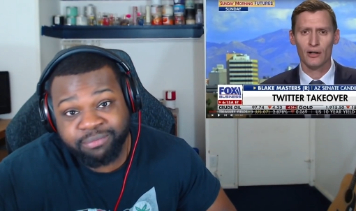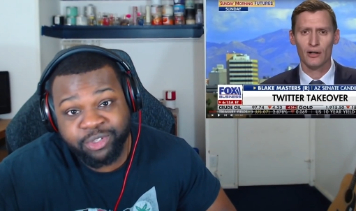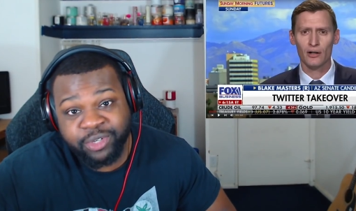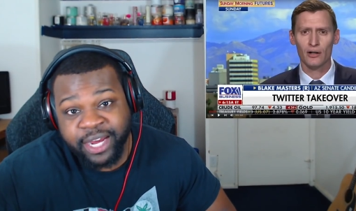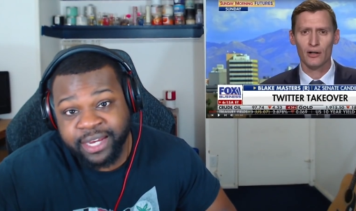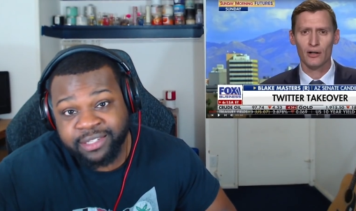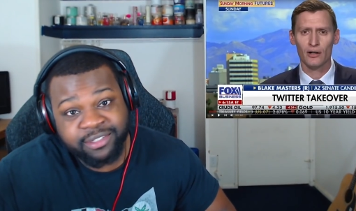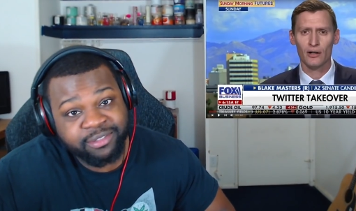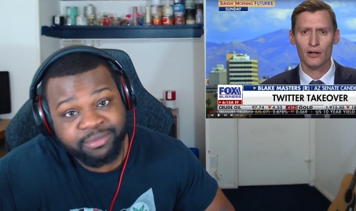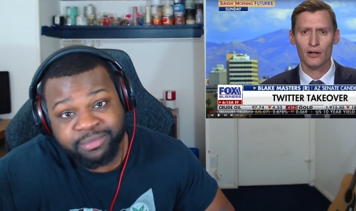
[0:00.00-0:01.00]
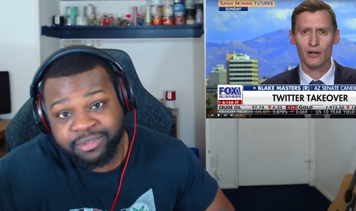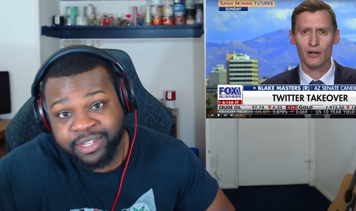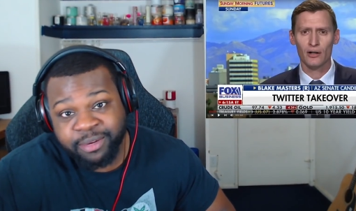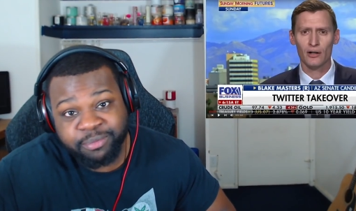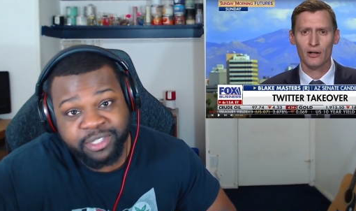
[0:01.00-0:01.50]
Speaker 1: Do you guys
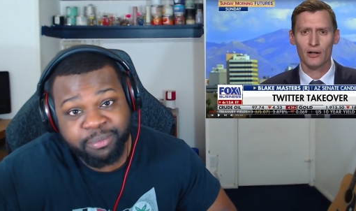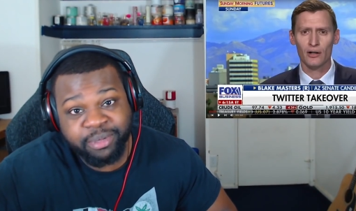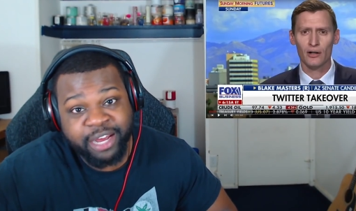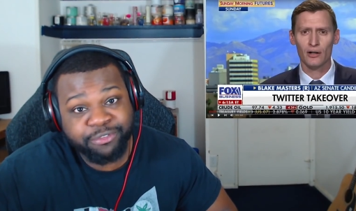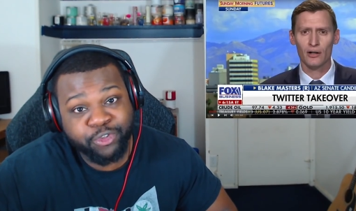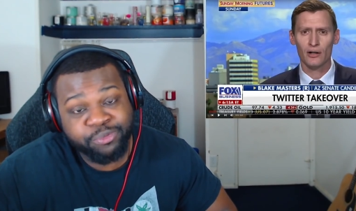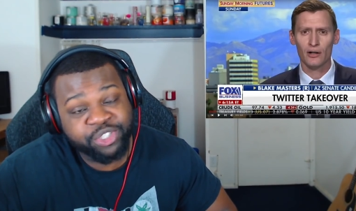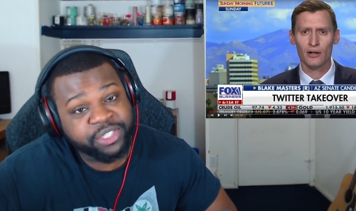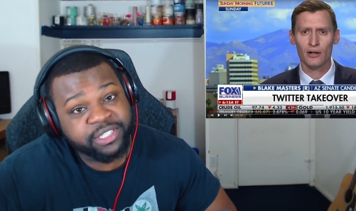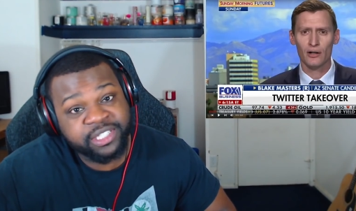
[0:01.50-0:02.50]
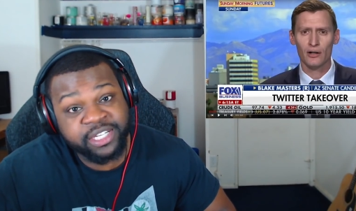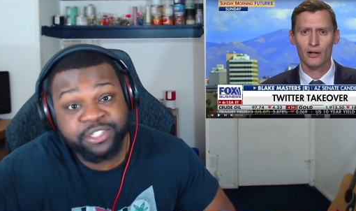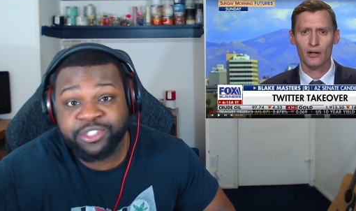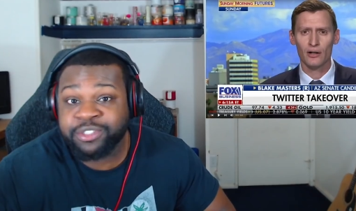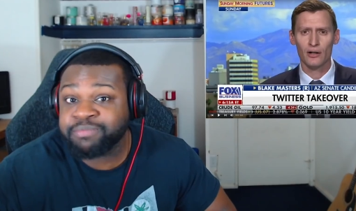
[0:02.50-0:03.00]
think some platforms should
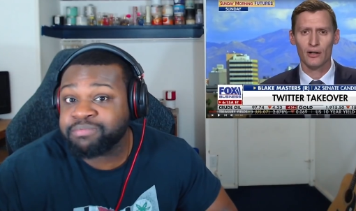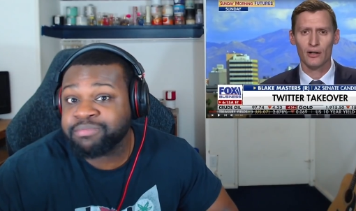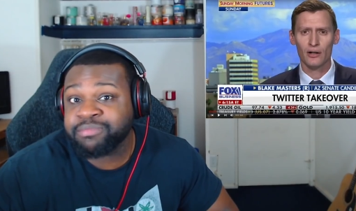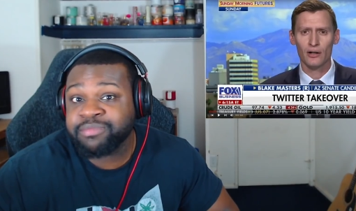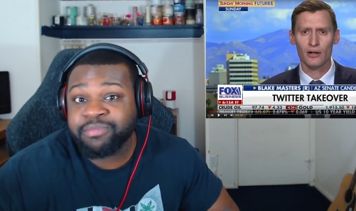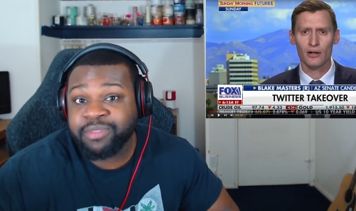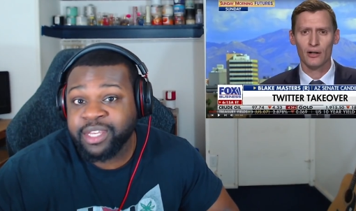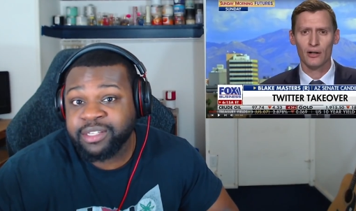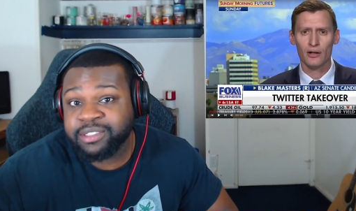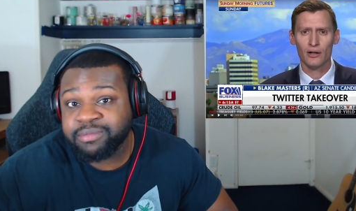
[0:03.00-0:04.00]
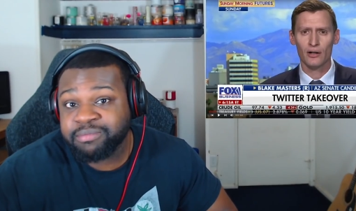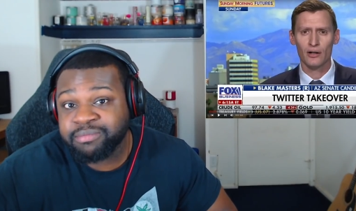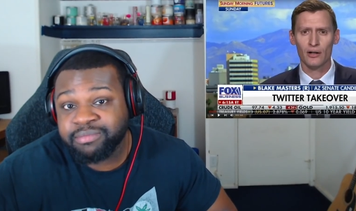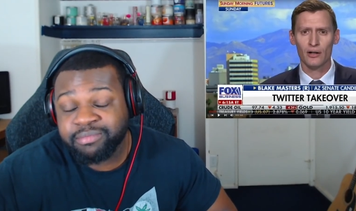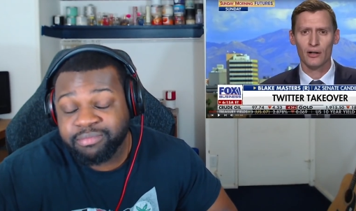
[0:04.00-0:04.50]
censor things?
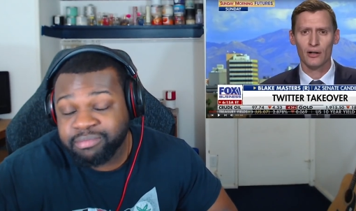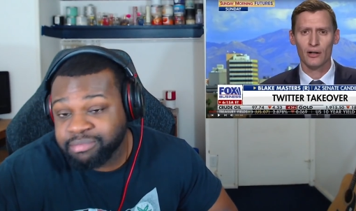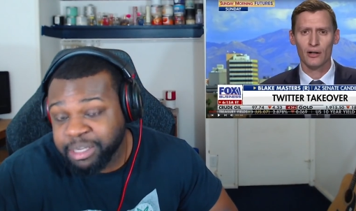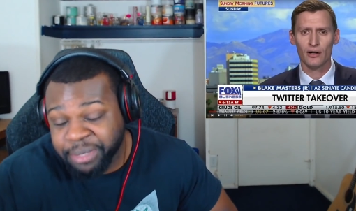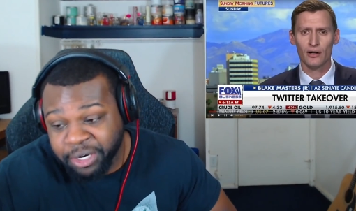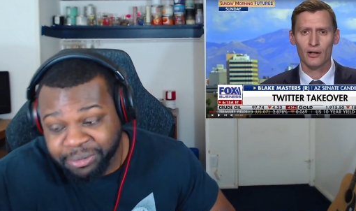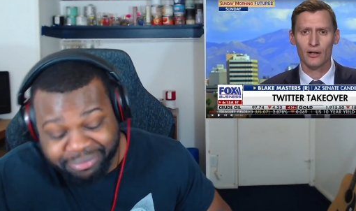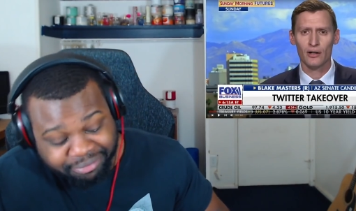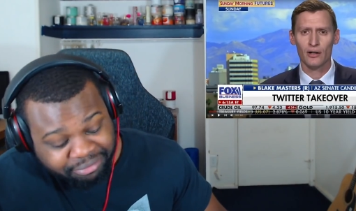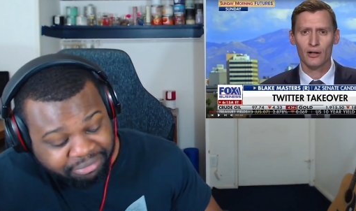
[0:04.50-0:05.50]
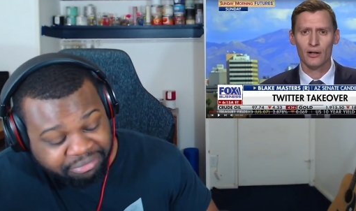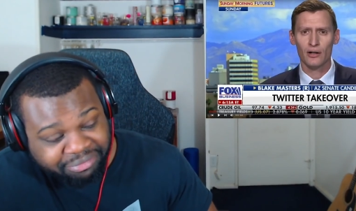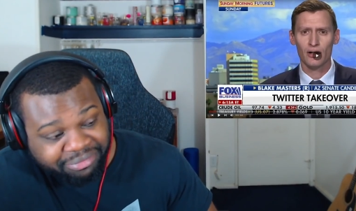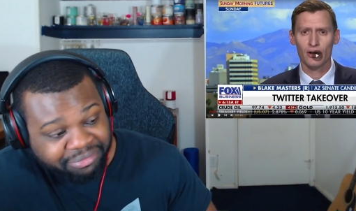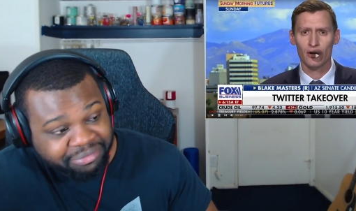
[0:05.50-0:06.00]
Let me know.
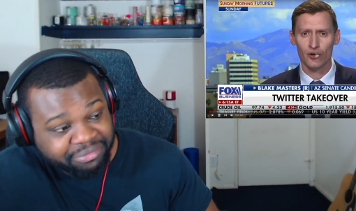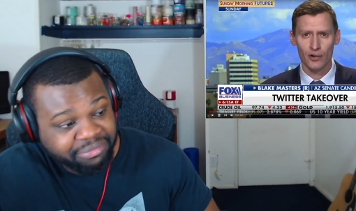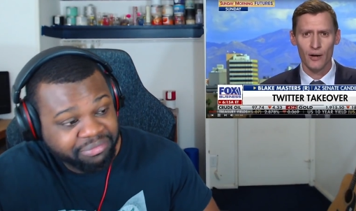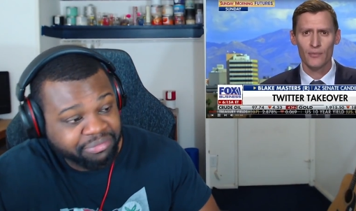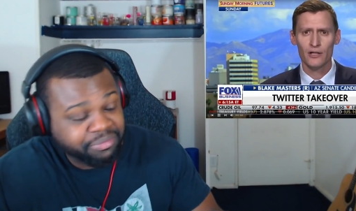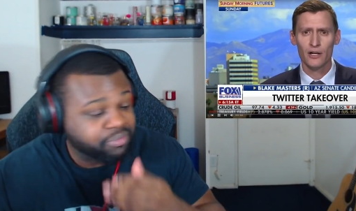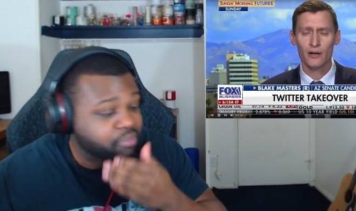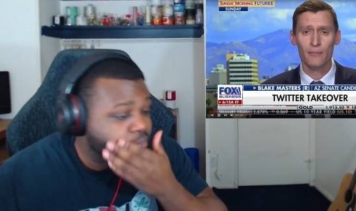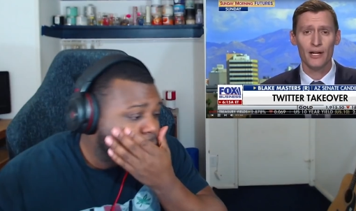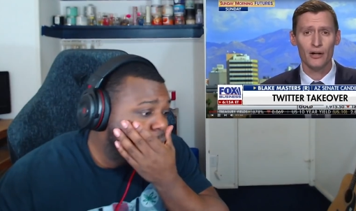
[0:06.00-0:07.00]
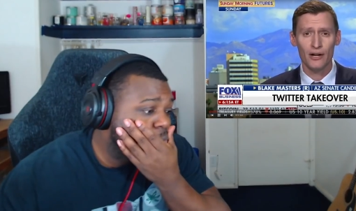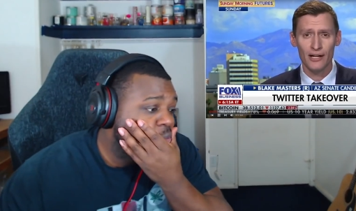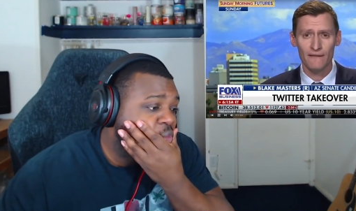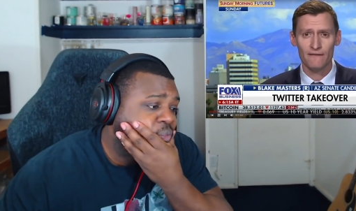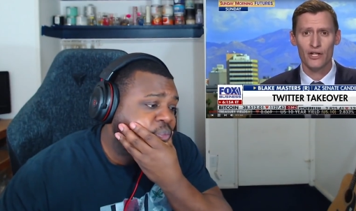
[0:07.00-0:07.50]
Speaker 2: Corrupt. Many are
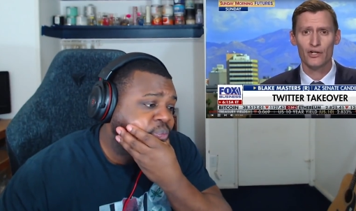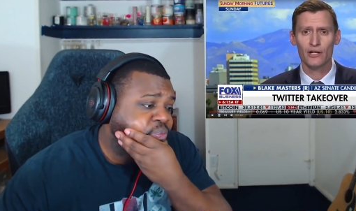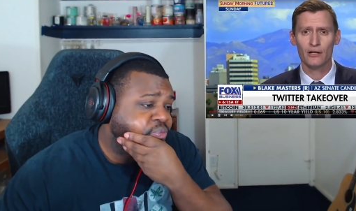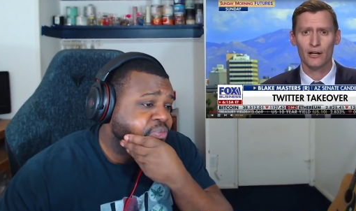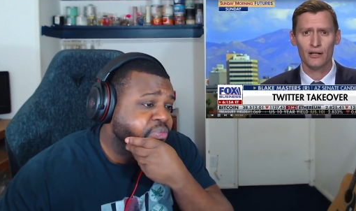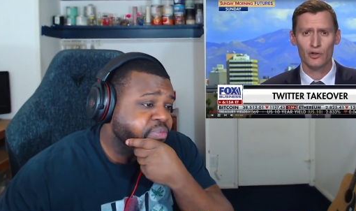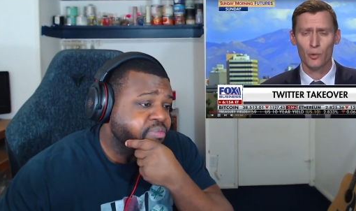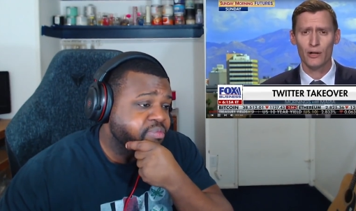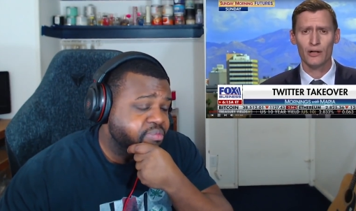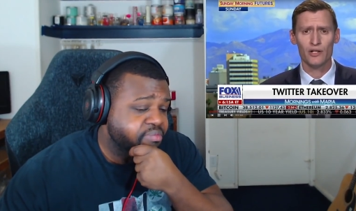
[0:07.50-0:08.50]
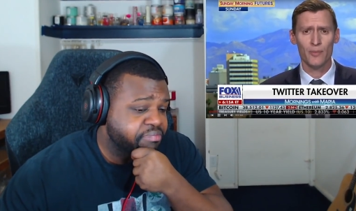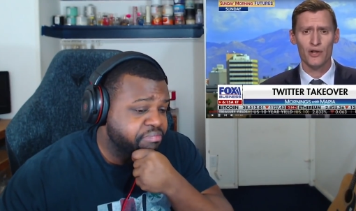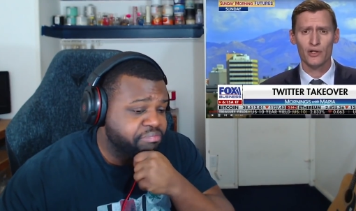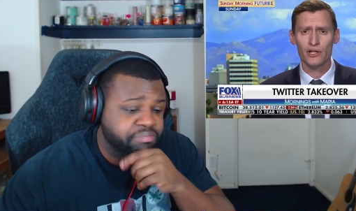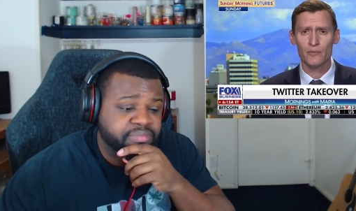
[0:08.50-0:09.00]
inefficient. I think Twitter
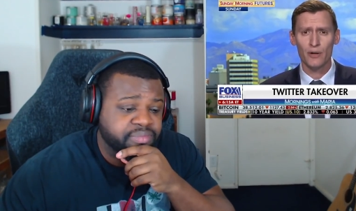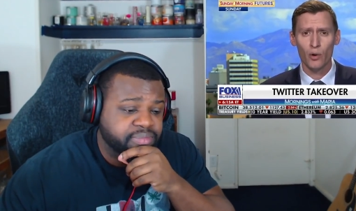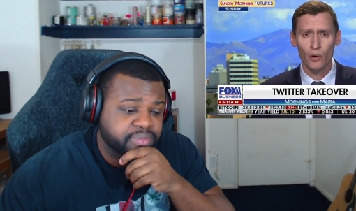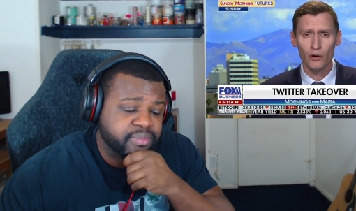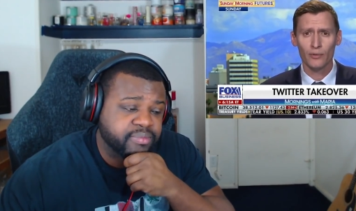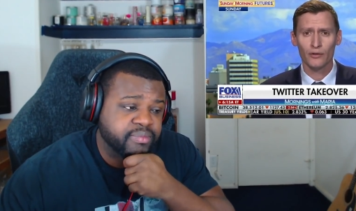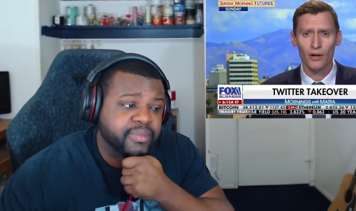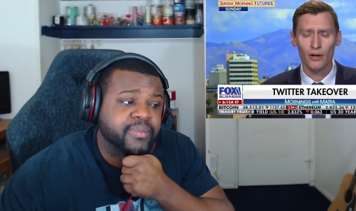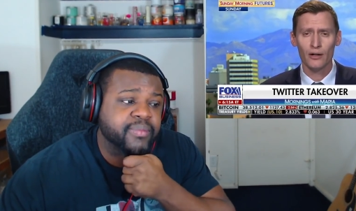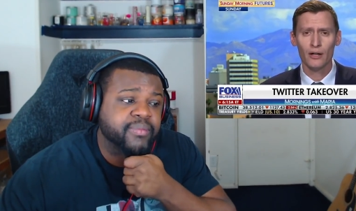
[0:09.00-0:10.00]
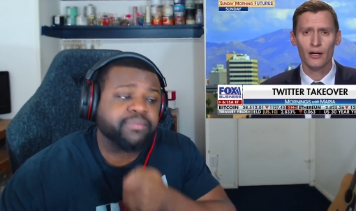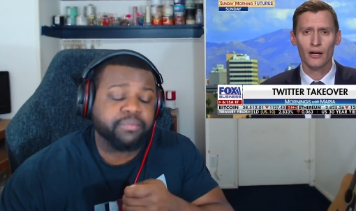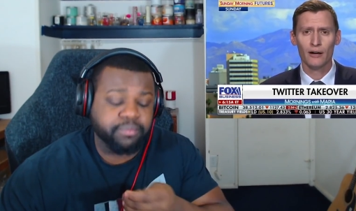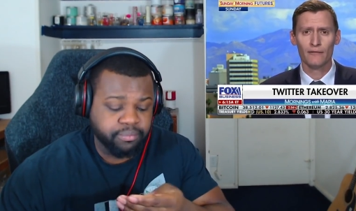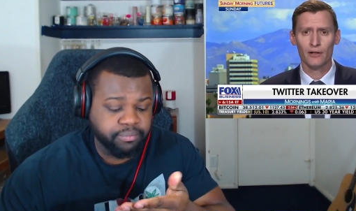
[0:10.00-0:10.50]
especially has been horribly run
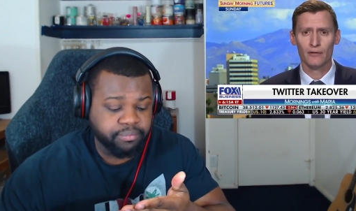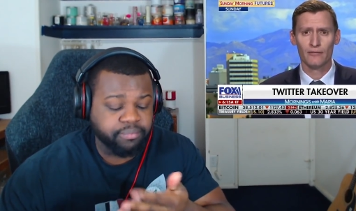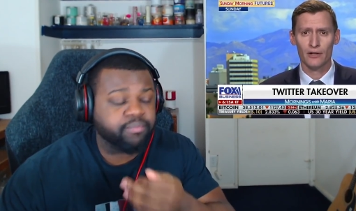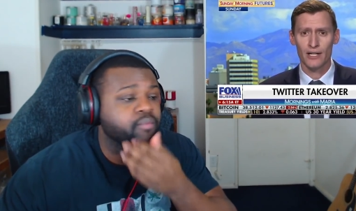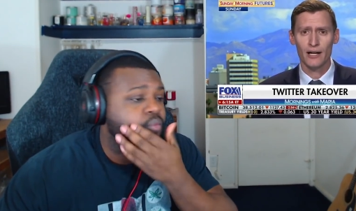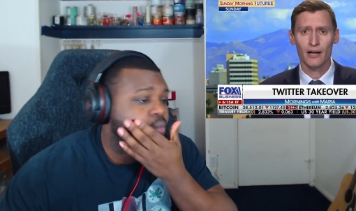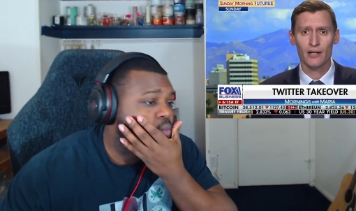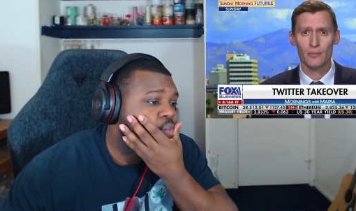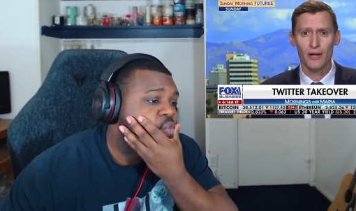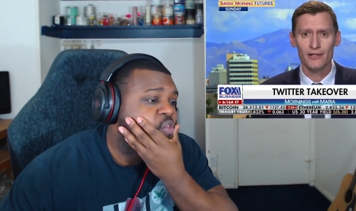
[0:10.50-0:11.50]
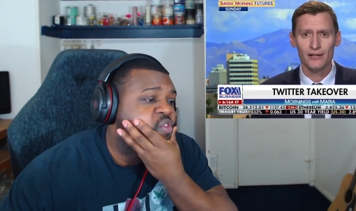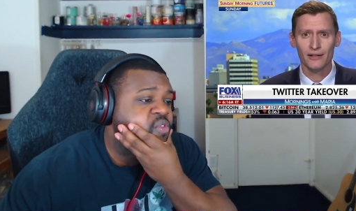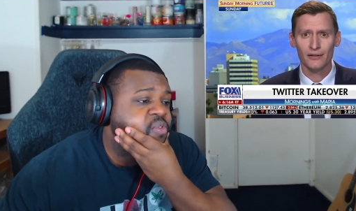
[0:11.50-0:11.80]
uh, for, for decades, basically,